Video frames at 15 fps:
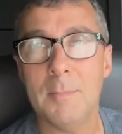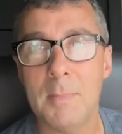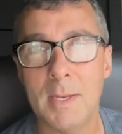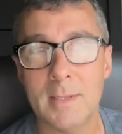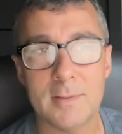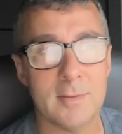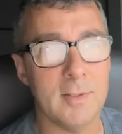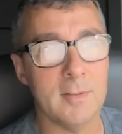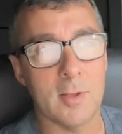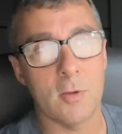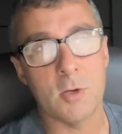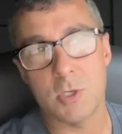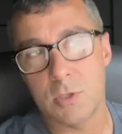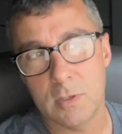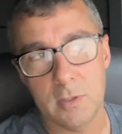minutes. These
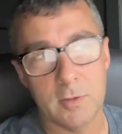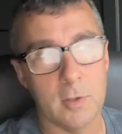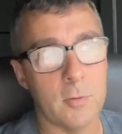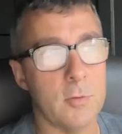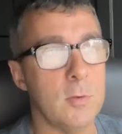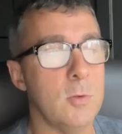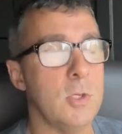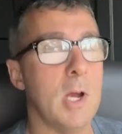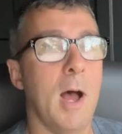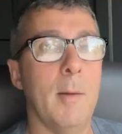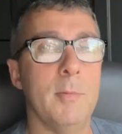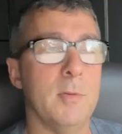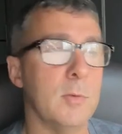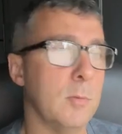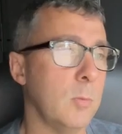other two
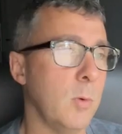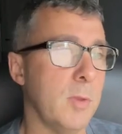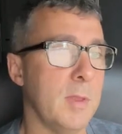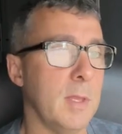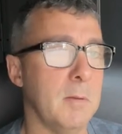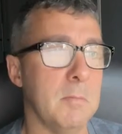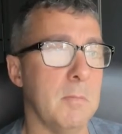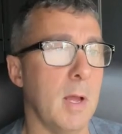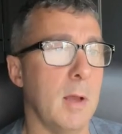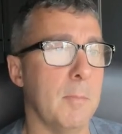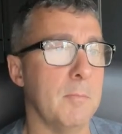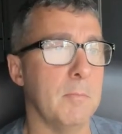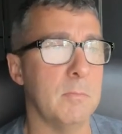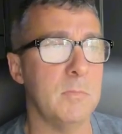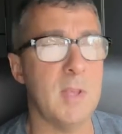jobs are within
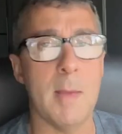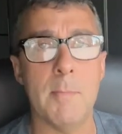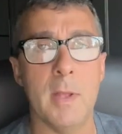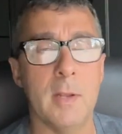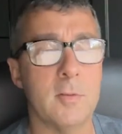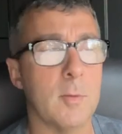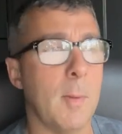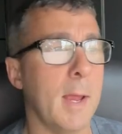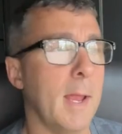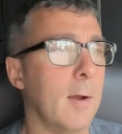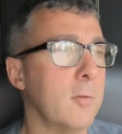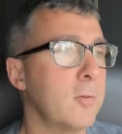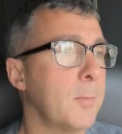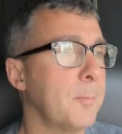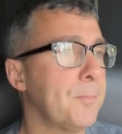10 minutes of my
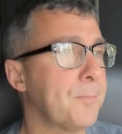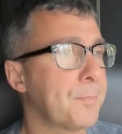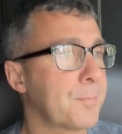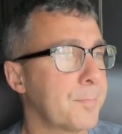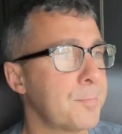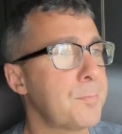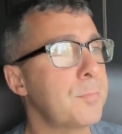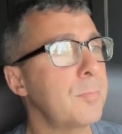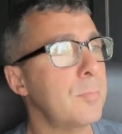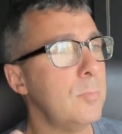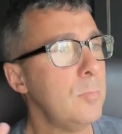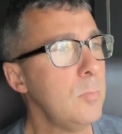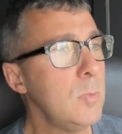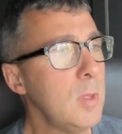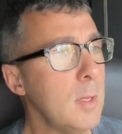house.
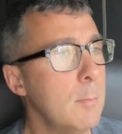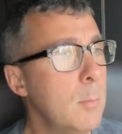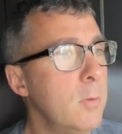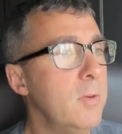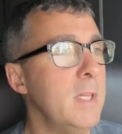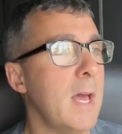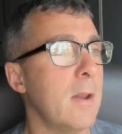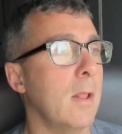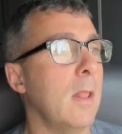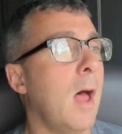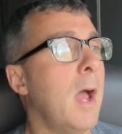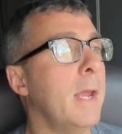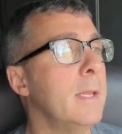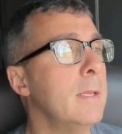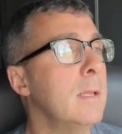Moving down the
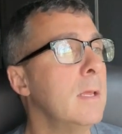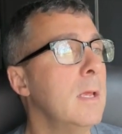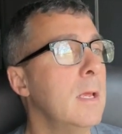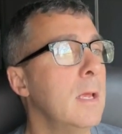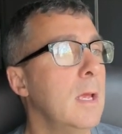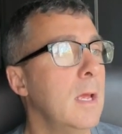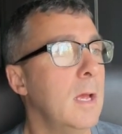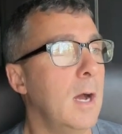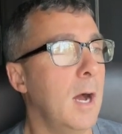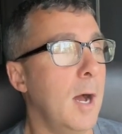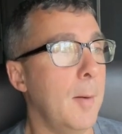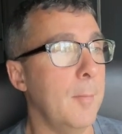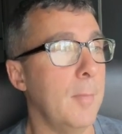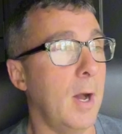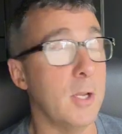line,
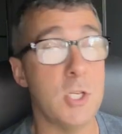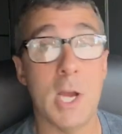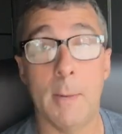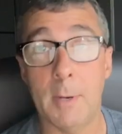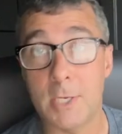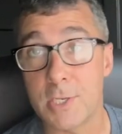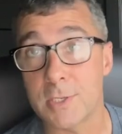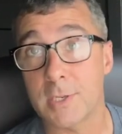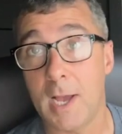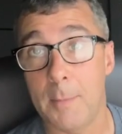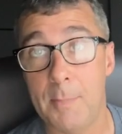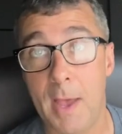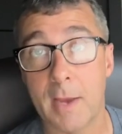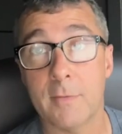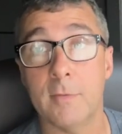a job I just got
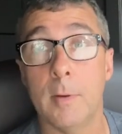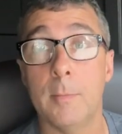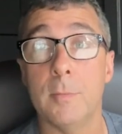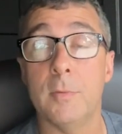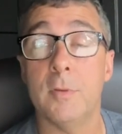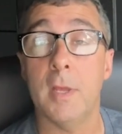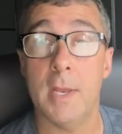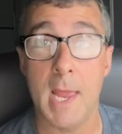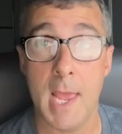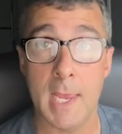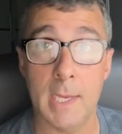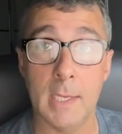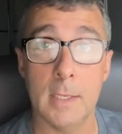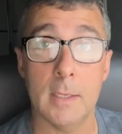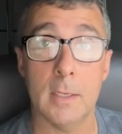back from
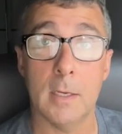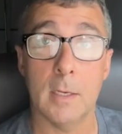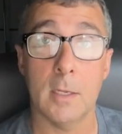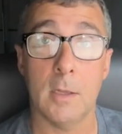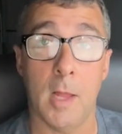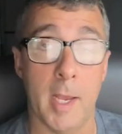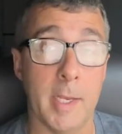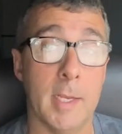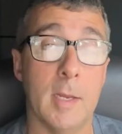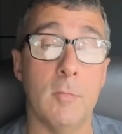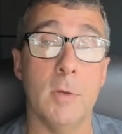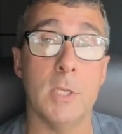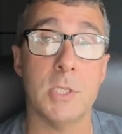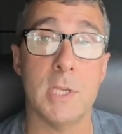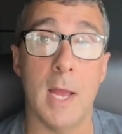today, a client had
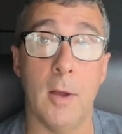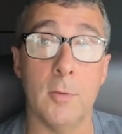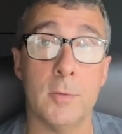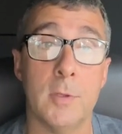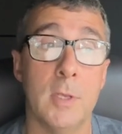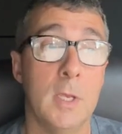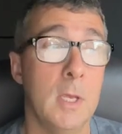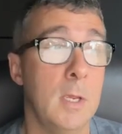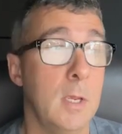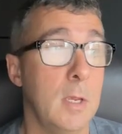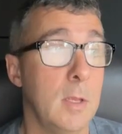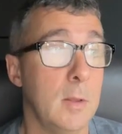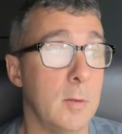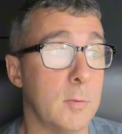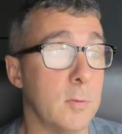reached out.
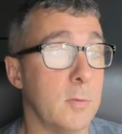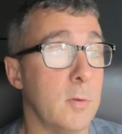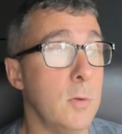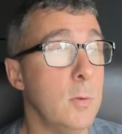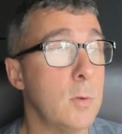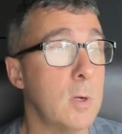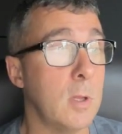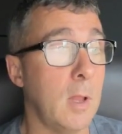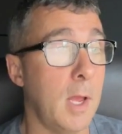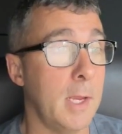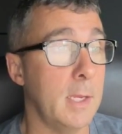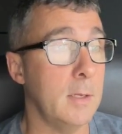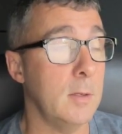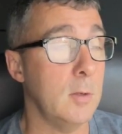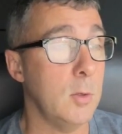This was a new
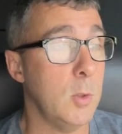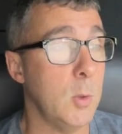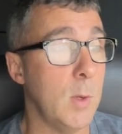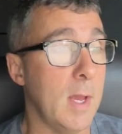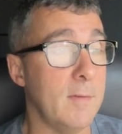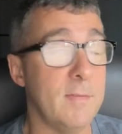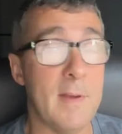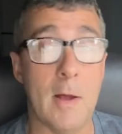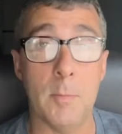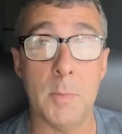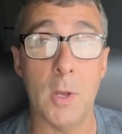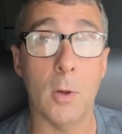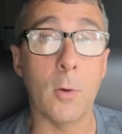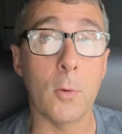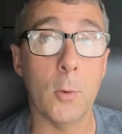client who had found me
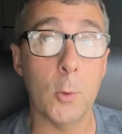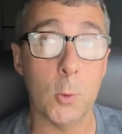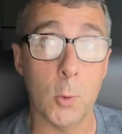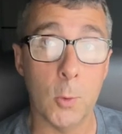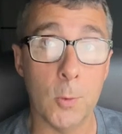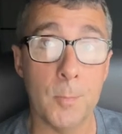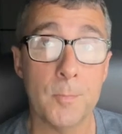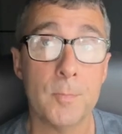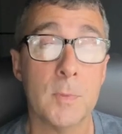on Google.